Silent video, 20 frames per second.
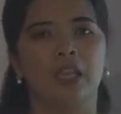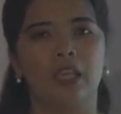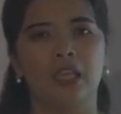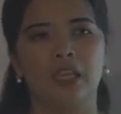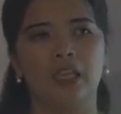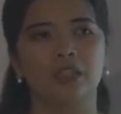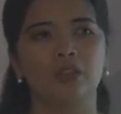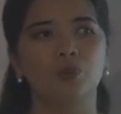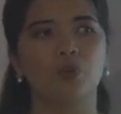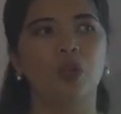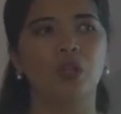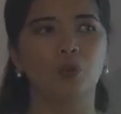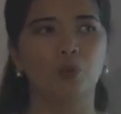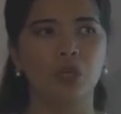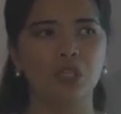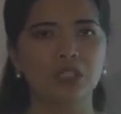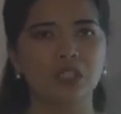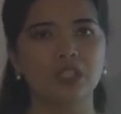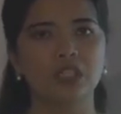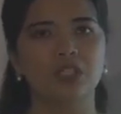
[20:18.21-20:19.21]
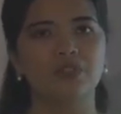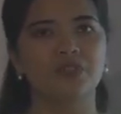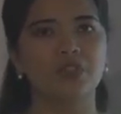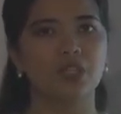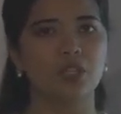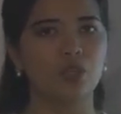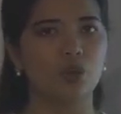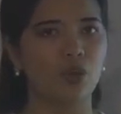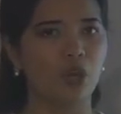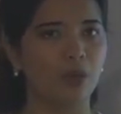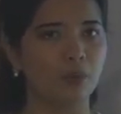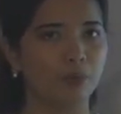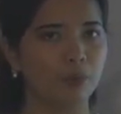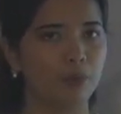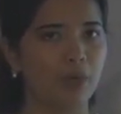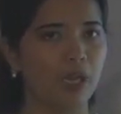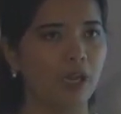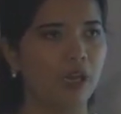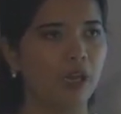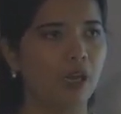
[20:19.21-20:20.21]
And while watching the video,
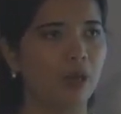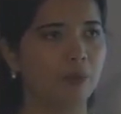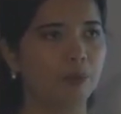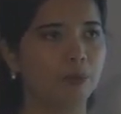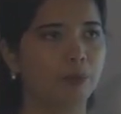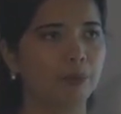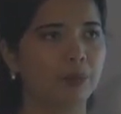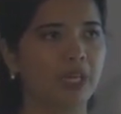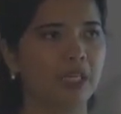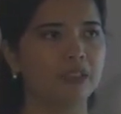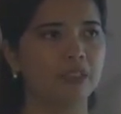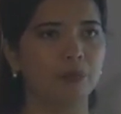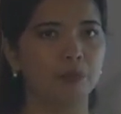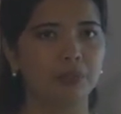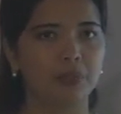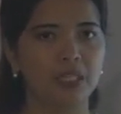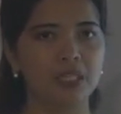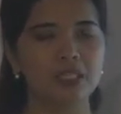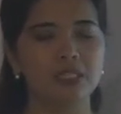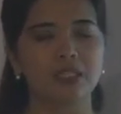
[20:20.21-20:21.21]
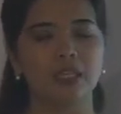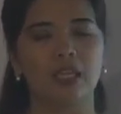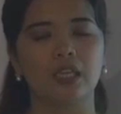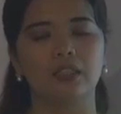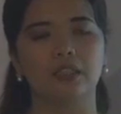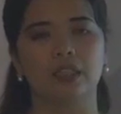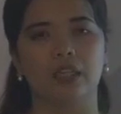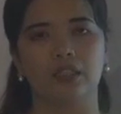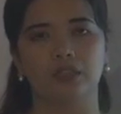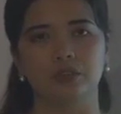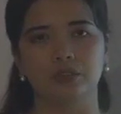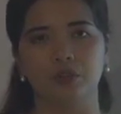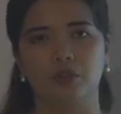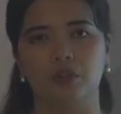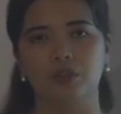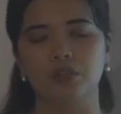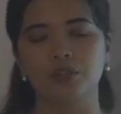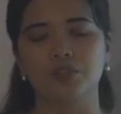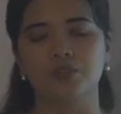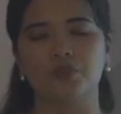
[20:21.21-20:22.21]
can you please take down
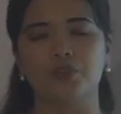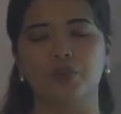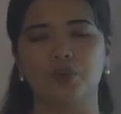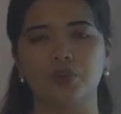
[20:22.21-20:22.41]
notes